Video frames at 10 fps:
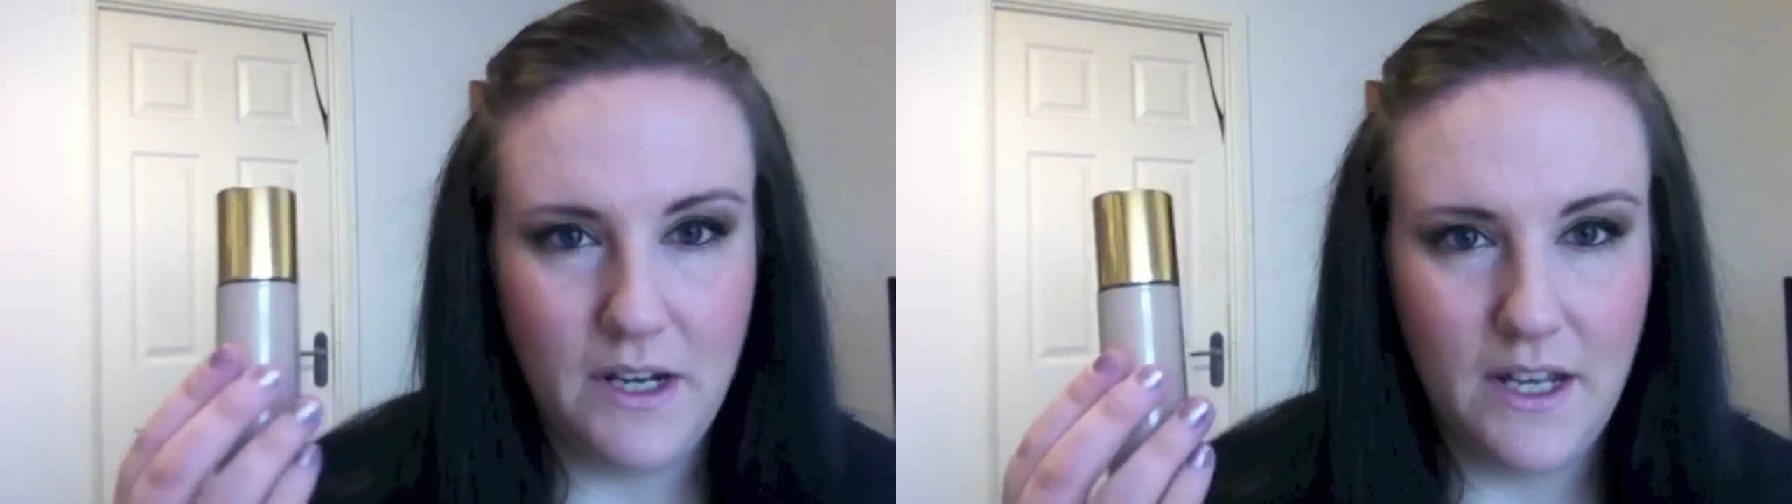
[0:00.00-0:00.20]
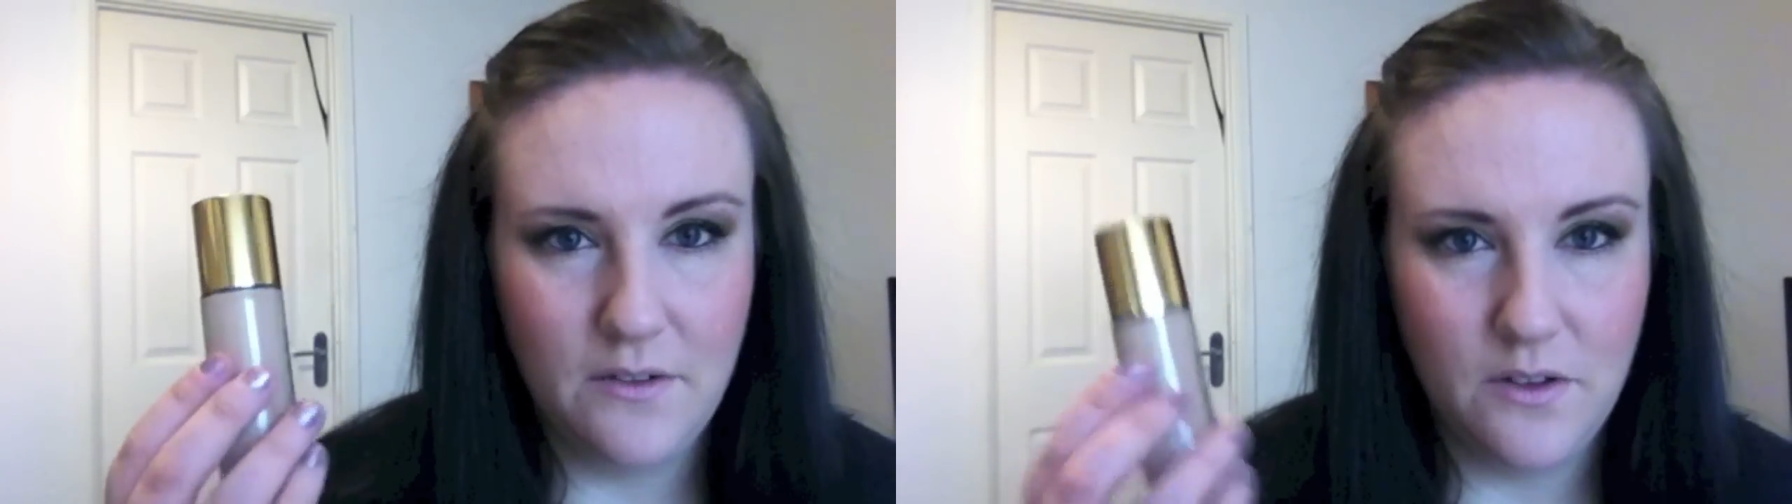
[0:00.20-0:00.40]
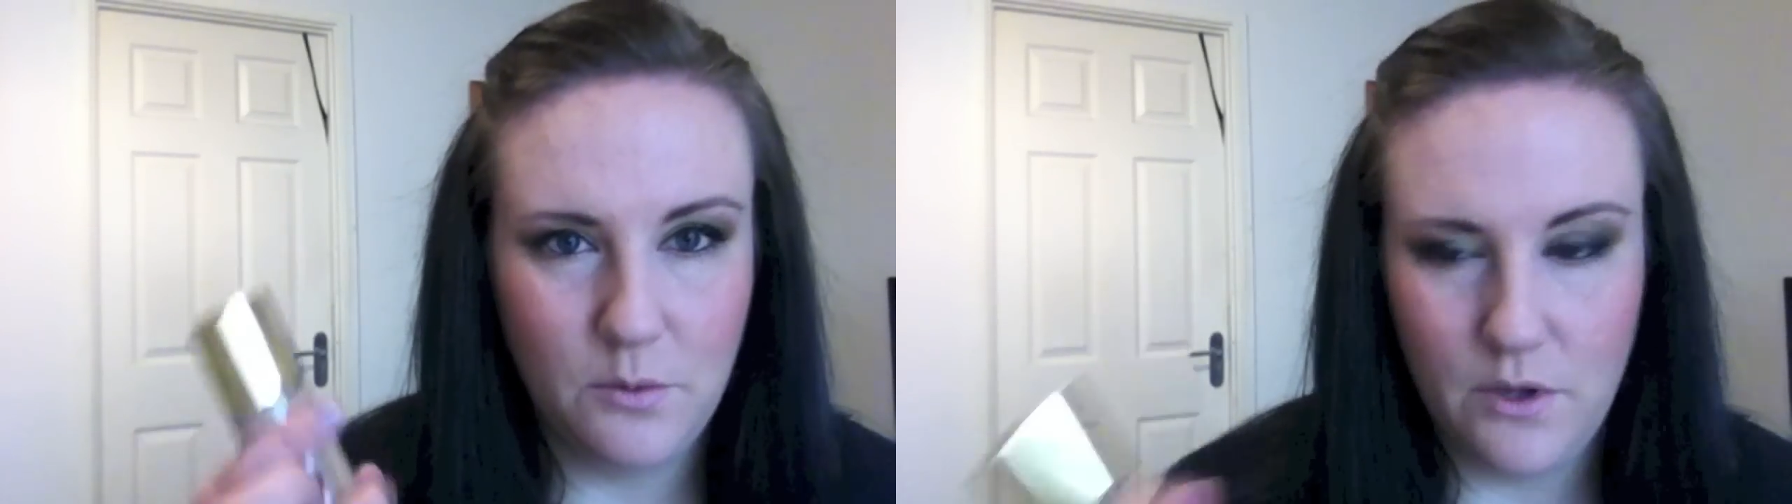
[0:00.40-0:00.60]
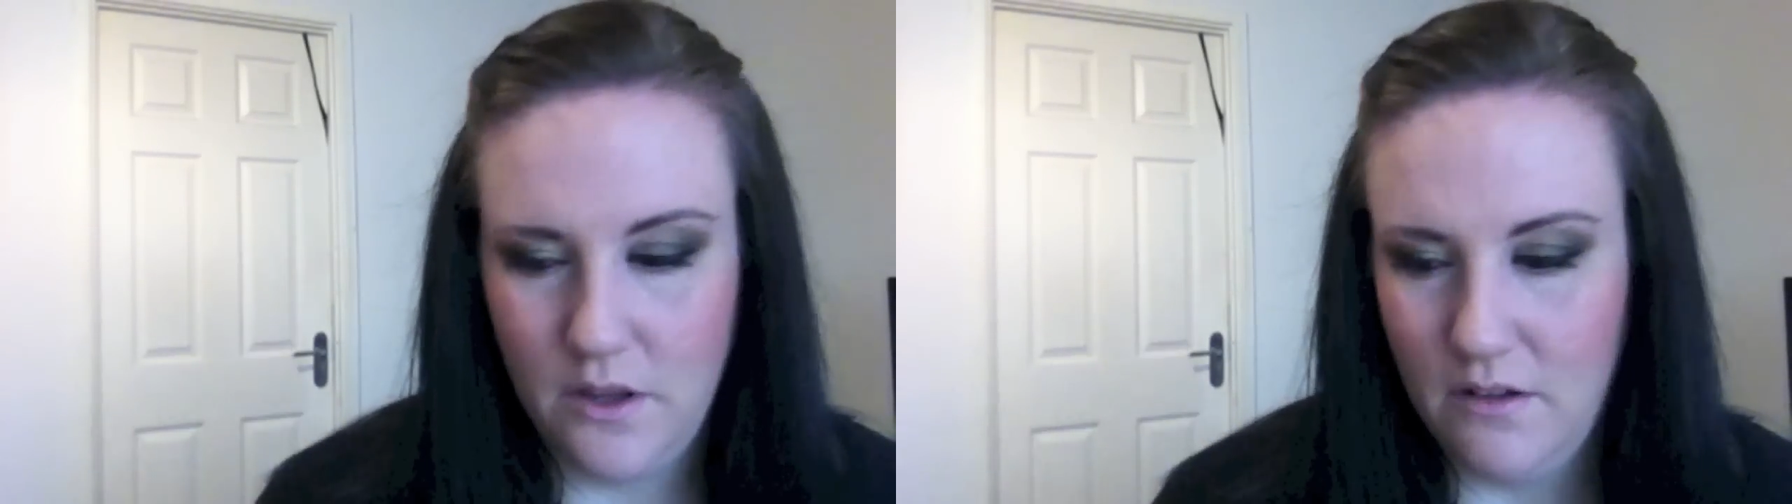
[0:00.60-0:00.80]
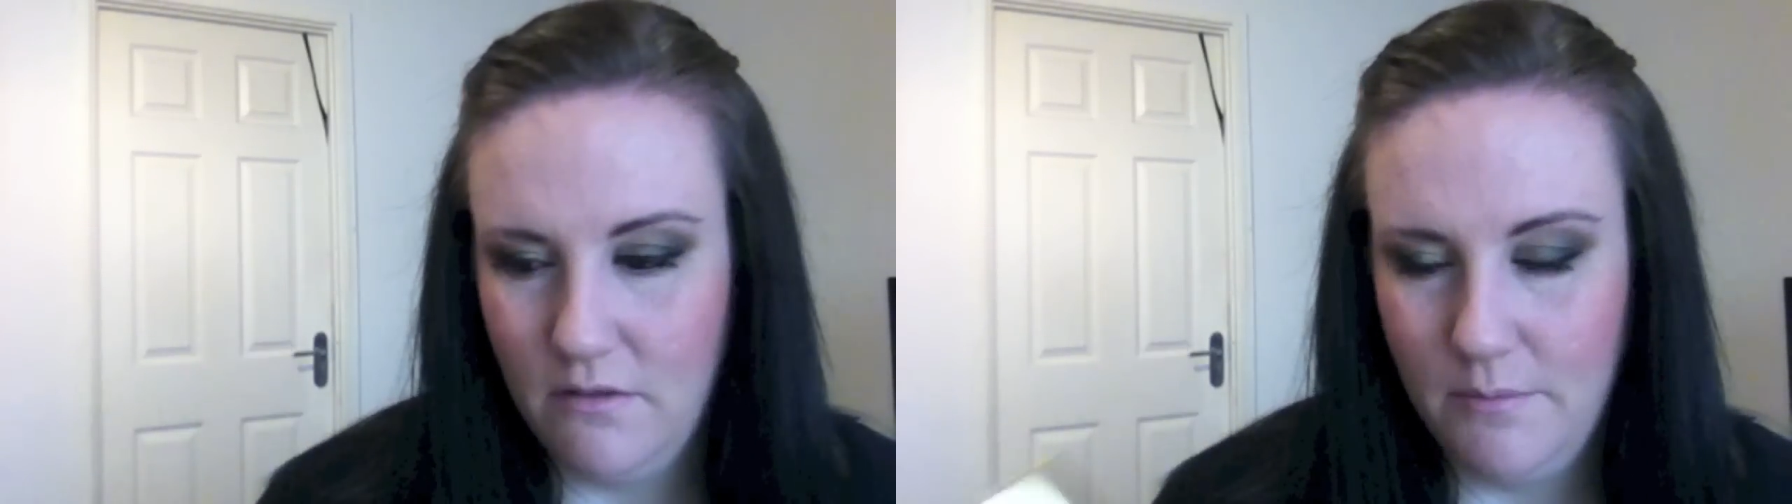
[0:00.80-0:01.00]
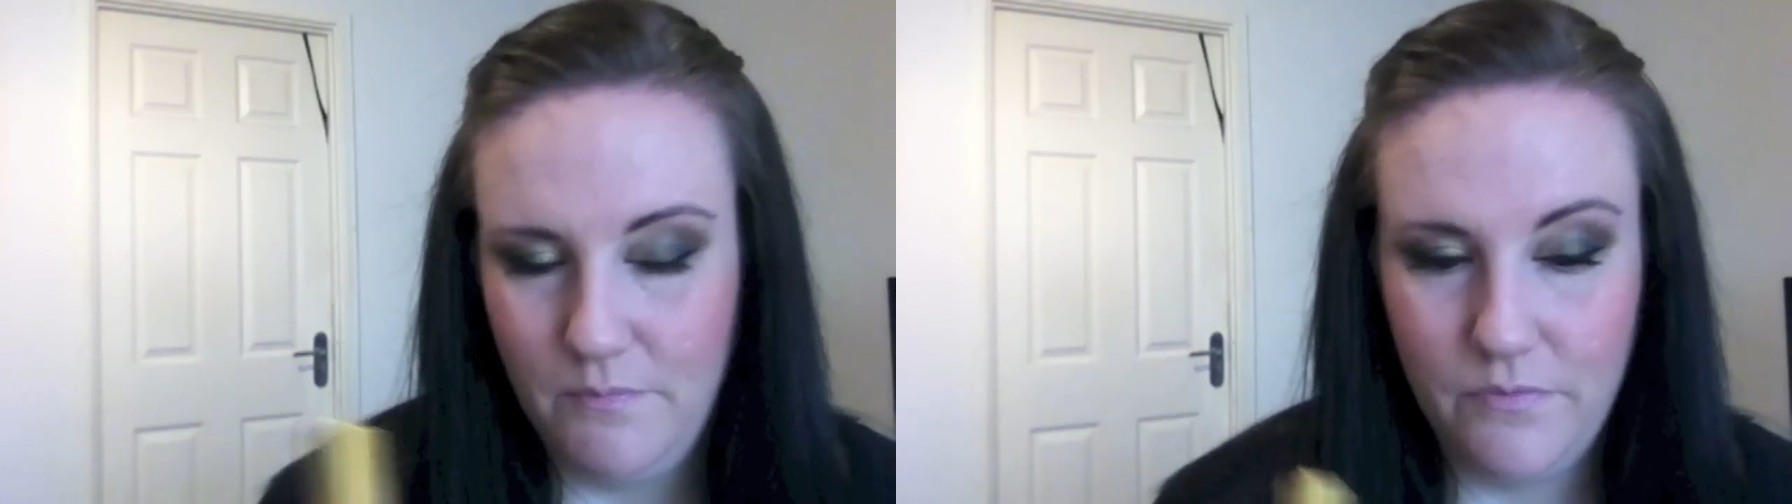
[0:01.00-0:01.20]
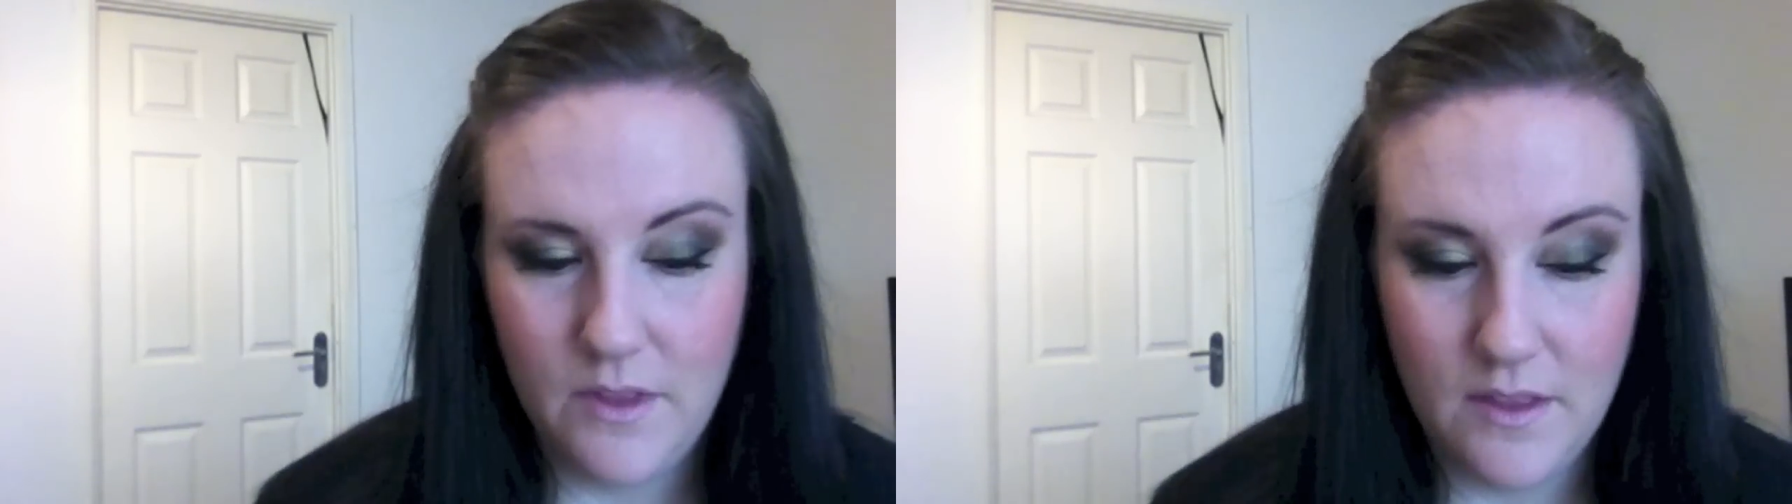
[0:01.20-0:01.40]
nails as well, they're